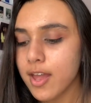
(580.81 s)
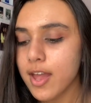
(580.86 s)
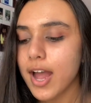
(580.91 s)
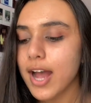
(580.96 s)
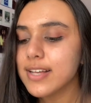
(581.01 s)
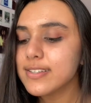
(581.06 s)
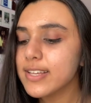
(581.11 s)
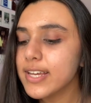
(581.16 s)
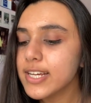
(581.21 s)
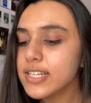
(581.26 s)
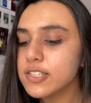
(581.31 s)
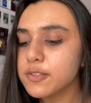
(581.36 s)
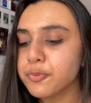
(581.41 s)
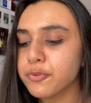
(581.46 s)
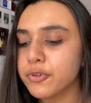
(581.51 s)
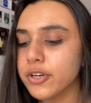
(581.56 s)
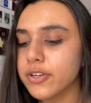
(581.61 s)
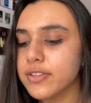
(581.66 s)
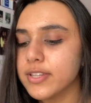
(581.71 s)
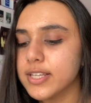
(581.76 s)
As I
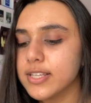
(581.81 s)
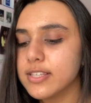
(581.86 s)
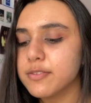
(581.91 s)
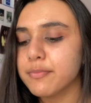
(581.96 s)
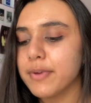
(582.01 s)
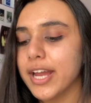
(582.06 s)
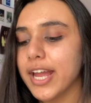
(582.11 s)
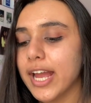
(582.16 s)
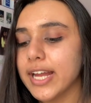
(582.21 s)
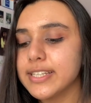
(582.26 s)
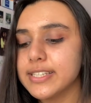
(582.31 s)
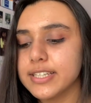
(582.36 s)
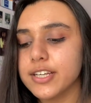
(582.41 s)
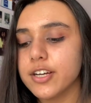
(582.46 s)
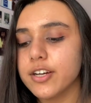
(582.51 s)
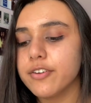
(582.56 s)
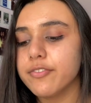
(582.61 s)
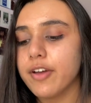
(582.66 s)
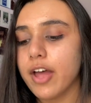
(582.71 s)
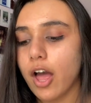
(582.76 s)
explored this, my
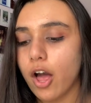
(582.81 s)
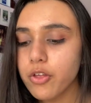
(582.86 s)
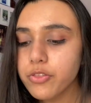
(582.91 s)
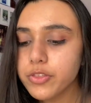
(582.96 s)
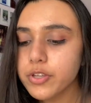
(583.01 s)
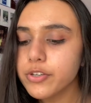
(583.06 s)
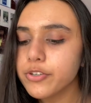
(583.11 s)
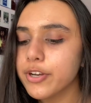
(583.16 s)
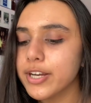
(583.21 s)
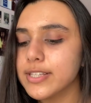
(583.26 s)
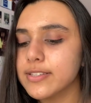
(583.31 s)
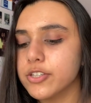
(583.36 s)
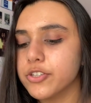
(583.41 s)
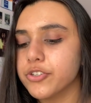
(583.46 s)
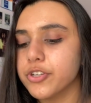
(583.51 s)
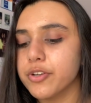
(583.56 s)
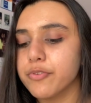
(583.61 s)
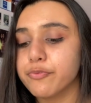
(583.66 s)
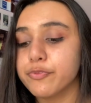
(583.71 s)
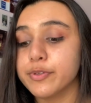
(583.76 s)
idea of health
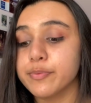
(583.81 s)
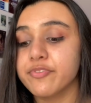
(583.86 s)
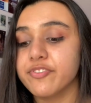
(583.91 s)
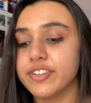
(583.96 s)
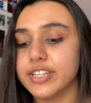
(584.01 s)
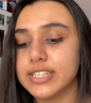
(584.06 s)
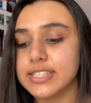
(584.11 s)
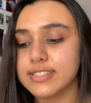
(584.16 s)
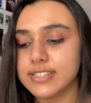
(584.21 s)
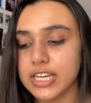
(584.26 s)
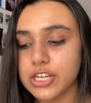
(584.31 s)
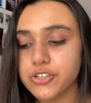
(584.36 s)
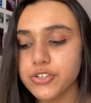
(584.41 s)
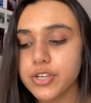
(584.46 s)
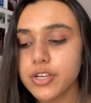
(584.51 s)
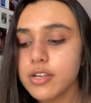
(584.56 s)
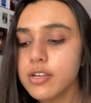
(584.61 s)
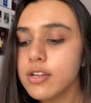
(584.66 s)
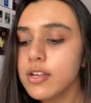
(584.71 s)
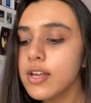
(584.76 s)
transitioned from
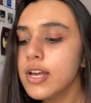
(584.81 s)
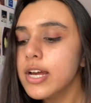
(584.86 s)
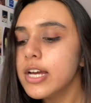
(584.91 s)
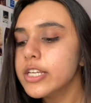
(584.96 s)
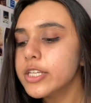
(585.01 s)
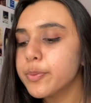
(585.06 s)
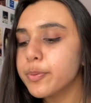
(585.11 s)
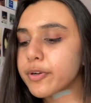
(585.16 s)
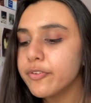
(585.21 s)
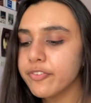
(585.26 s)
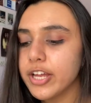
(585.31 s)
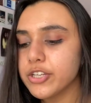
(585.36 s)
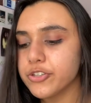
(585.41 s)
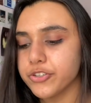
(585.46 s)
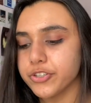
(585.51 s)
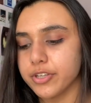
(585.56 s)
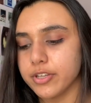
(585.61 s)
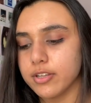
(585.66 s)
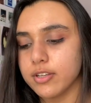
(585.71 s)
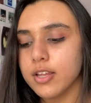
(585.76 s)
fixation to
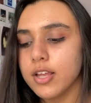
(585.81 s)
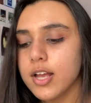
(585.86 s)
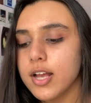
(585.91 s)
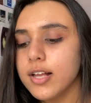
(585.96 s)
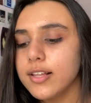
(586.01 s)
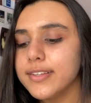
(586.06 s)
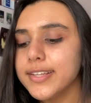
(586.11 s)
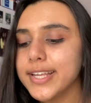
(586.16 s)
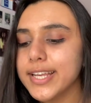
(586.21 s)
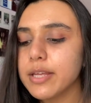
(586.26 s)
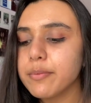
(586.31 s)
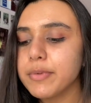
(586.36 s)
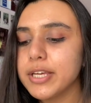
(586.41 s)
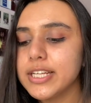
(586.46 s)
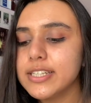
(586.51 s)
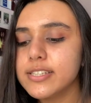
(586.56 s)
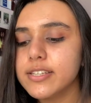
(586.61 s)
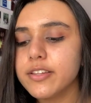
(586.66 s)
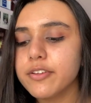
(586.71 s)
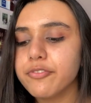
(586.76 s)
prevention, leading
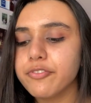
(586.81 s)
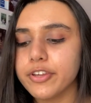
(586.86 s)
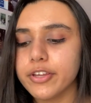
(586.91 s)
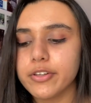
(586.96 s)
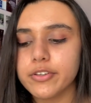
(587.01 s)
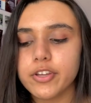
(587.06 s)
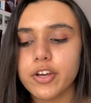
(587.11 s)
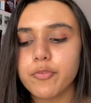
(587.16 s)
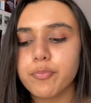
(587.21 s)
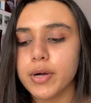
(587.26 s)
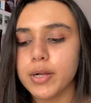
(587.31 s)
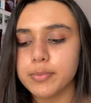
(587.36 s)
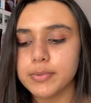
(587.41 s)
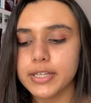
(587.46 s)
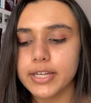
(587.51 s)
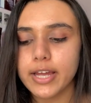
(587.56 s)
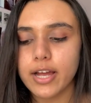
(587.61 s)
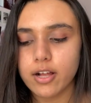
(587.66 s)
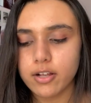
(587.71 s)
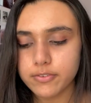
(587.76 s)
me to the field of
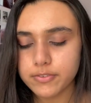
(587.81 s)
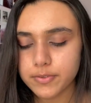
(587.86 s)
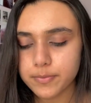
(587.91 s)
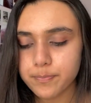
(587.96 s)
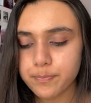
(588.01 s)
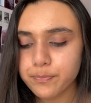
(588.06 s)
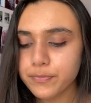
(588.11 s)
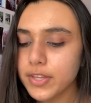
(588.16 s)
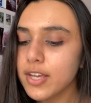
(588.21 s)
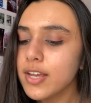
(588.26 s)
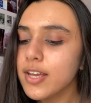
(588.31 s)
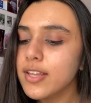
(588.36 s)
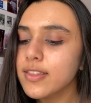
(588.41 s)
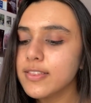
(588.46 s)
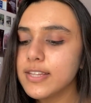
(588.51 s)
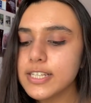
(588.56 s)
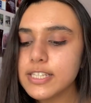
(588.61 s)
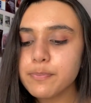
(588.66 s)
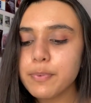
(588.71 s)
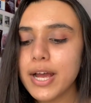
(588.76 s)
public health.
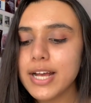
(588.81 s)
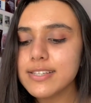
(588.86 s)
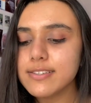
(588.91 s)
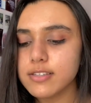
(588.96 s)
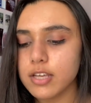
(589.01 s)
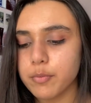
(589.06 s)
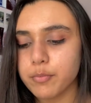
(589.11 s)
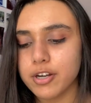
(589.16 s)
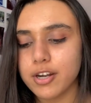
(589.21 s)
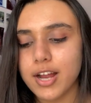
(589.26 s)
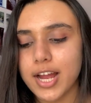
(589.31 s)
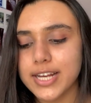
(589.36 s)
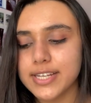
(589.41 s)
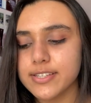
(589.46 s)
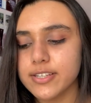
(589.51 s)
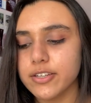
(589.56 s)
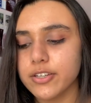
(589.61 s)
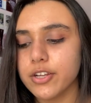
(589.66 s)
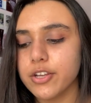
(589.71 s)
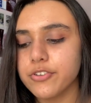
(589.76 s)
This past summer, I
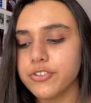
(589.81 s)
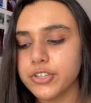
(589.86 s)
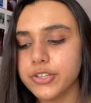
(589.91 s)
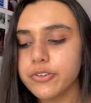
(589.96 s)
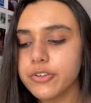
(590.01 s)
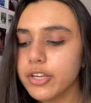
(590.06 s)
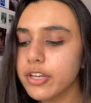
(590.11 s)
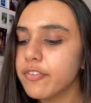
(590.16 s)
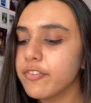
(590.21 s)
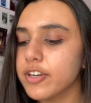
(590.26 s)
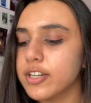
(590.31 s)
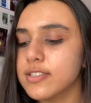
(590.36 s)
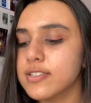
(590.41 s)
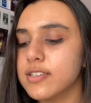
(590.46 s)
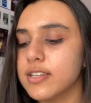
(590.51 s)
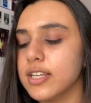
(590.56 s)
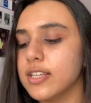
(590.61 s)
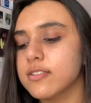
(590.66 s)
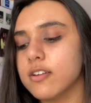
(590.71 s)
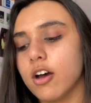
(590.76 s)
took Duke
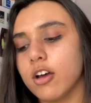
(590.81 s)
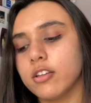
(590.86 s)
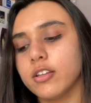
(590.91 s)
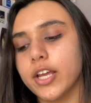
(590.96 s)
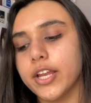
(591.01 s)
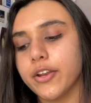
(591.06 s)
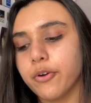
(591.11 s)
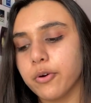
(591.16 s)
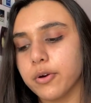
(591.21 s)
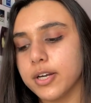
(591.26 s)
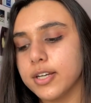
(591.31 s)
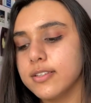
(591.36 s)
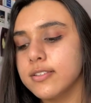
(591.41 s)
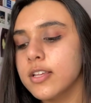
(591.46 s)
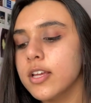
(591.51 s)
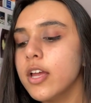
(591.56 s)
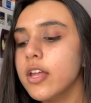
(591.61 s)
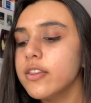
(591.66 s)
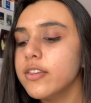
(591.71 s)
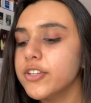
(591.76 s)
University's online course,
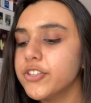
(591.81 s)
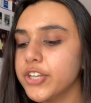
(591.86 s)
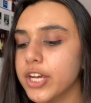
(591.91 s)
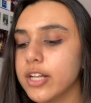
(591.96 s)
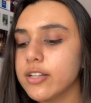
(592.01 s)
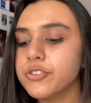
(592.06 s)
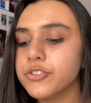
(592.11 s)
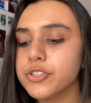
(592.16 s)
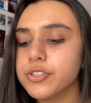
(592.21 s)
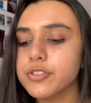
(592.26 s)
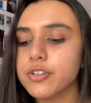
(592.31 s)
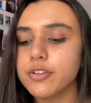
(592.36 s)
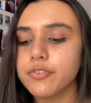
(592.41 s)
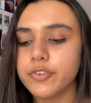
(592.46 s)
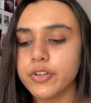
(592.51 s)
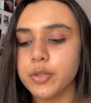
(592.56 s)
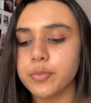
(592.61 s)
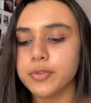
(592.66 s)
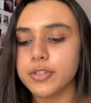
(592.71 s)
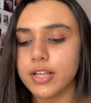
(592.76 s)
The Challenges of
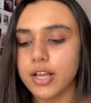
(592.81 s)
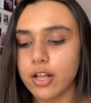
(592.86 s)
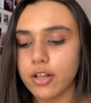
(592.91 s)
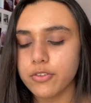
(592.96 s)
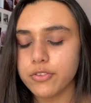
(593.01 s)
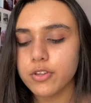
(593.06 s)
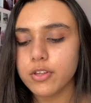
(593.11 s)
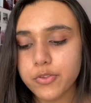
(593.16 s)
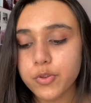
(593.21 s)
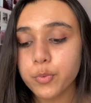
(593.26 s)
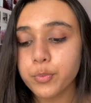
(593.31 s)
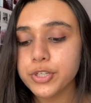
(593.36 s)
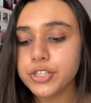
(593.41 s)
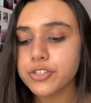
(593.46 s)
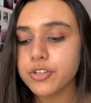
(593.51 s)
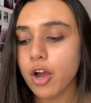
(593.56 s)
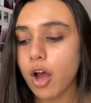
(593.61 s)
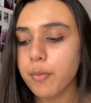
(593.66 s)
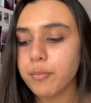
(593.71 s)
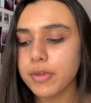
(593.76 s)
Global Health, which
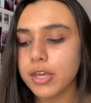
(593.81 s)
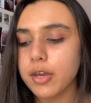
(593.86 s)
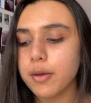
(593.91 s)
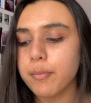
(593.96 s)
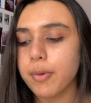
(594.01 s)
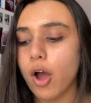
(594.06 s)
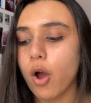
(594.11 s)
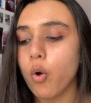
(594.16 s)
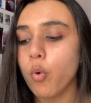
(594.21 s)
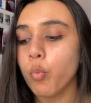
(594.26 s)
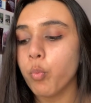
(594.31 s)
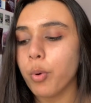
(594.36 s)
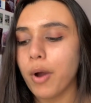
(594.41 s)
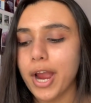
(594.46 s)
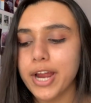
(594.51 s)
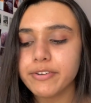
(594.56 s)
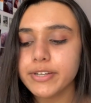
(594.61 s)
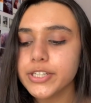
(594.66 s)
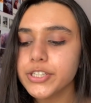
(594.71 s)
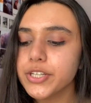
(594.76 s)
taught me about
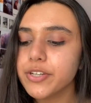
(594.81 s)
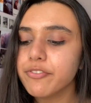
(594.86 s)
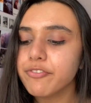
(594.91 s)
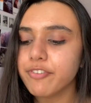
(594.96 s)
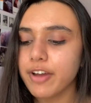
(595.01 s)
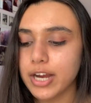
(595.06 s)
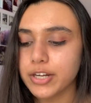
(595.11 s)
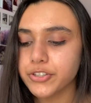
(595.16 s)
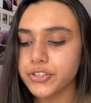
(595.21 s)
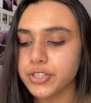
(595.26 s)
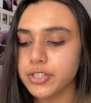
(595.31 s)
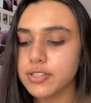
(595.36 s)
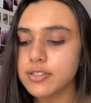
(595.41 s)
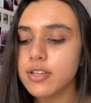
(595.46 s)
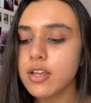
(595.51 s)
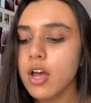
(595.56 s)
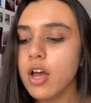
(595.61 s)
wide-reaching factors